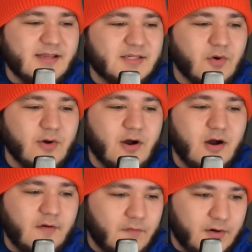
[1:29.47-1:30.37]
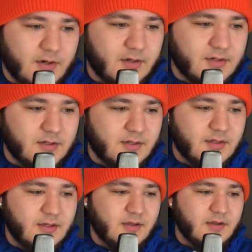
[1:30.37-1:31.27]
going off on
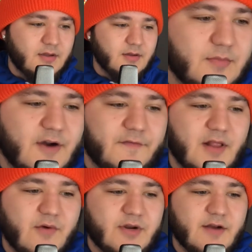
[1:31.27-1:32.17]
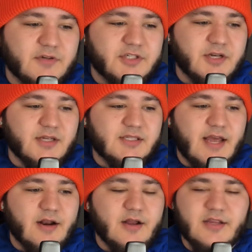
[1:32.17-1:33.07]
her. But I feel like whenever she does
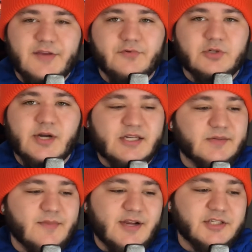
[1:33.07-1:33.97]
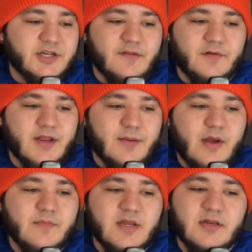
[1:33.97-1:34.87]
that uh, evil transformation, I feel like it
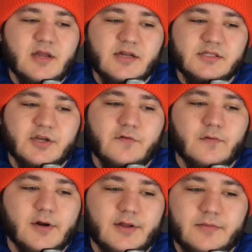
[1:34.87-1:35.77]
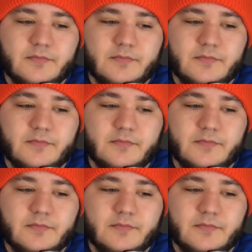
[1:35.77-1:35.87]
might be donezo for him.